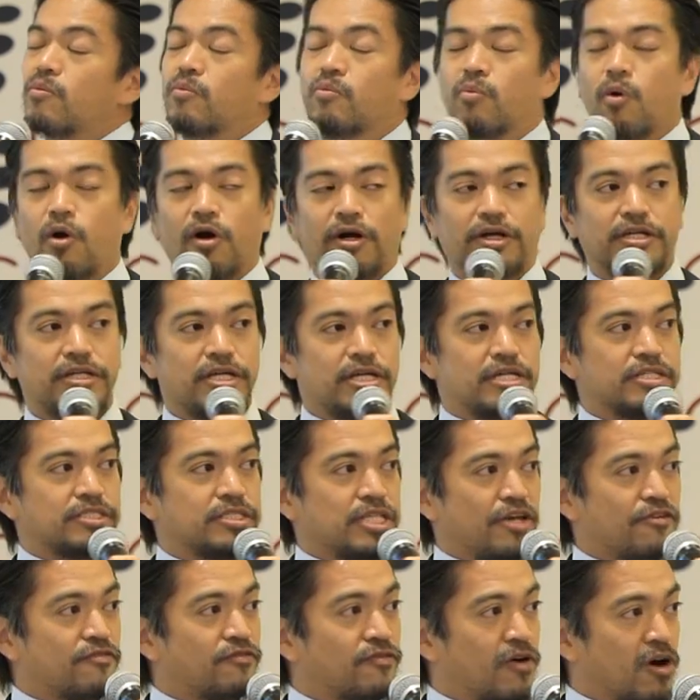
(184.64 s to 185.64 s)
Wark is
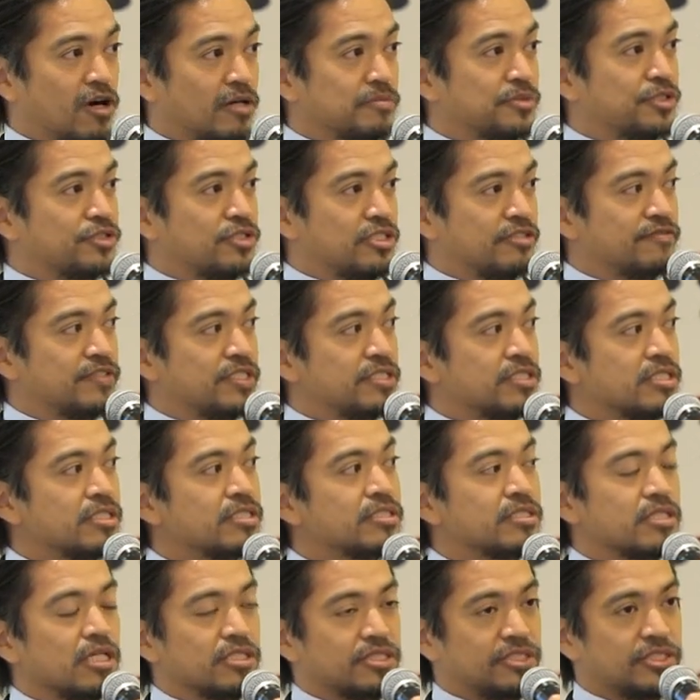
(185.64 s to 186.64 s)
a farm
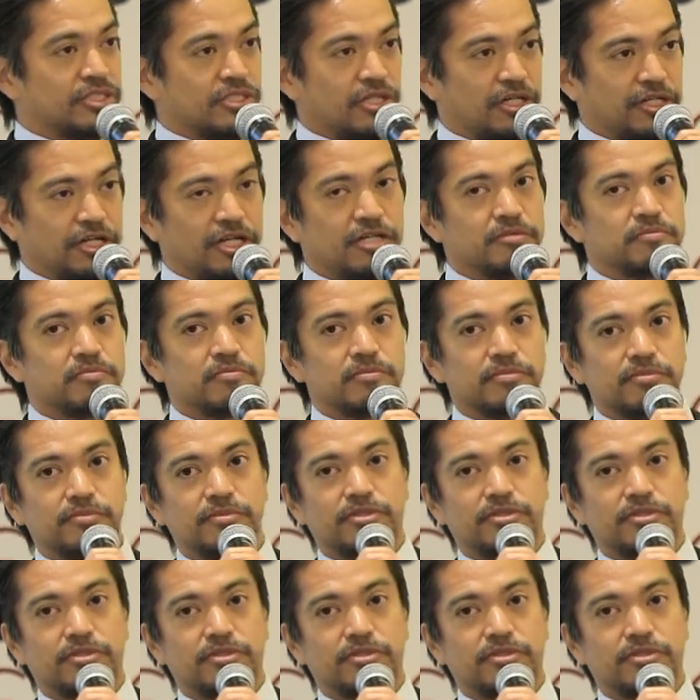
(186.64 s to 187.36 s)
services, a startup.